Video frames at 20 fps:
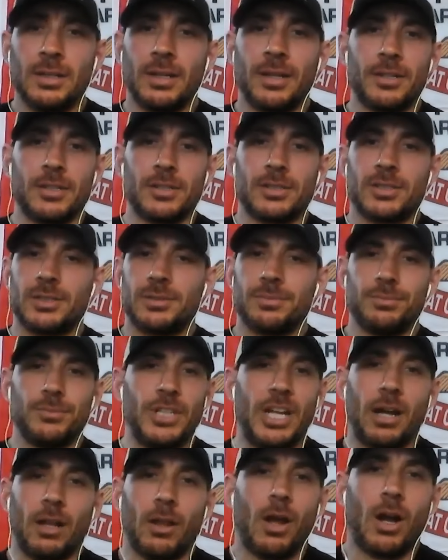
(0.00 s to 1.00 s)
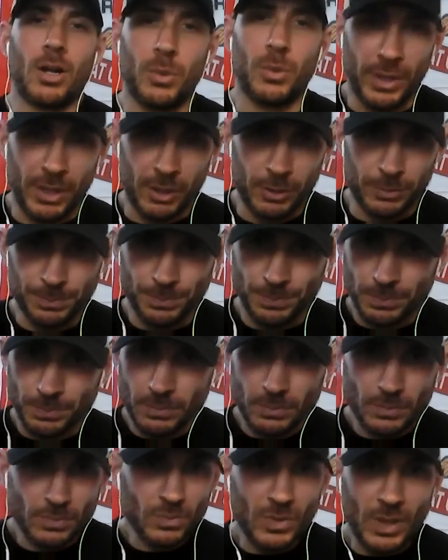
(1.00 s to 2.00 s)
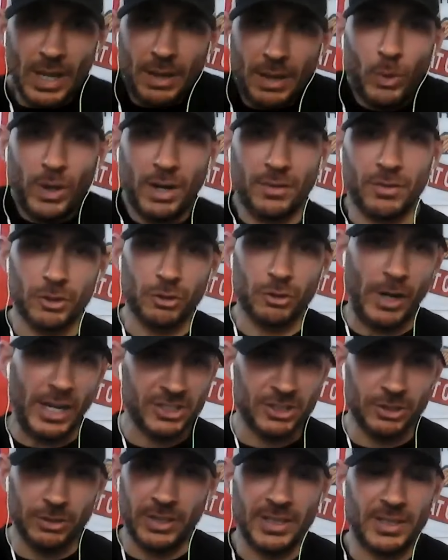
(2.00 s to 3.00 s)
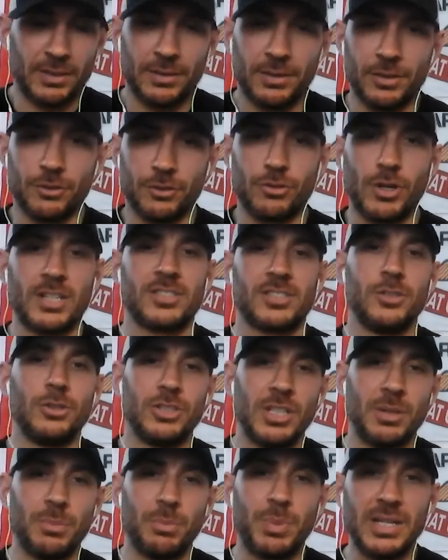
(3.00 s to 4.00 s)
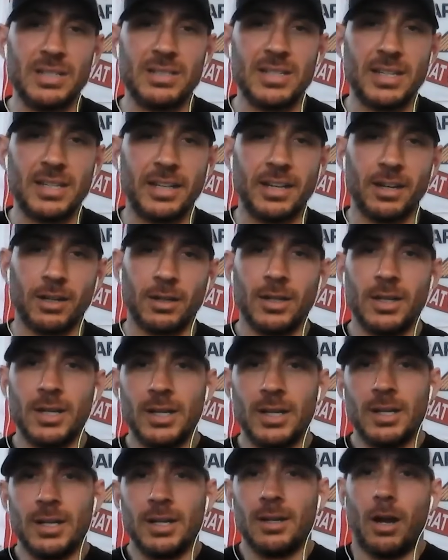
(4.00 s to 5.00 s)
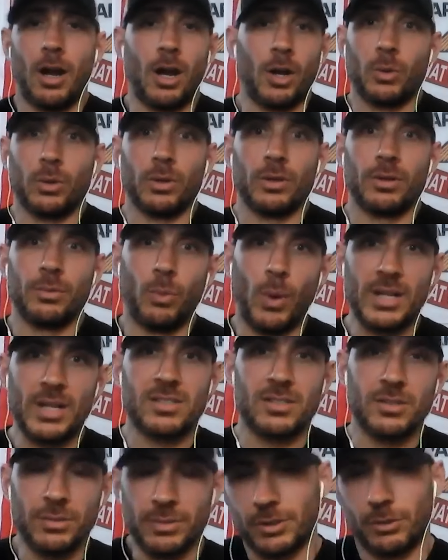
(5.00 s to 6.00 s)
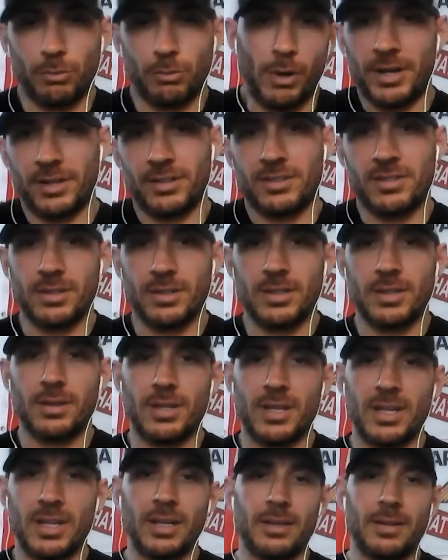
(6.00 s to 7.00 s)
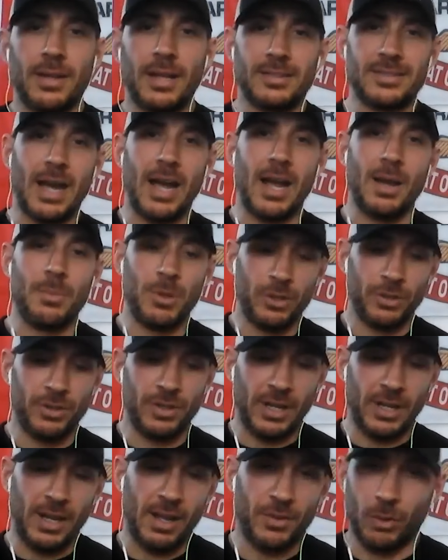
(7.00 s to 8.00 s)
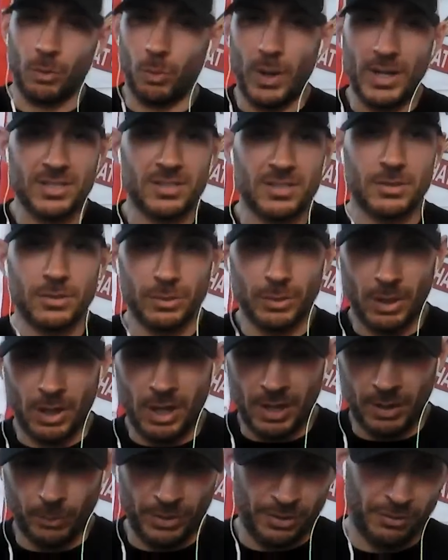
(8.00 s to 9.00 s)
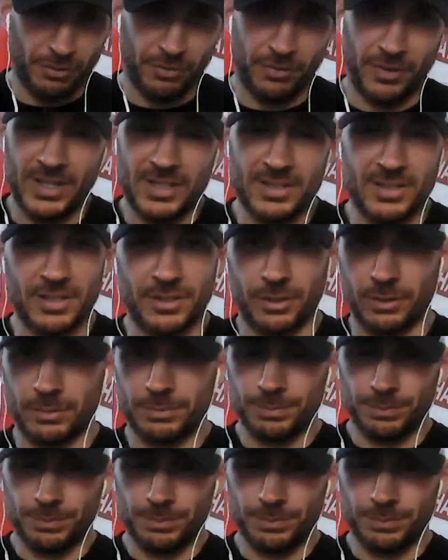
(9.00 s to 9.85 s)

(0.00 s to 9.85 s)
They'll just yell awkward out, and whatever dress you're in, your dress usually in PT gear, awkward wetsuit, you know, run to the thing, and they time you got to have your wetsuit on with your fins and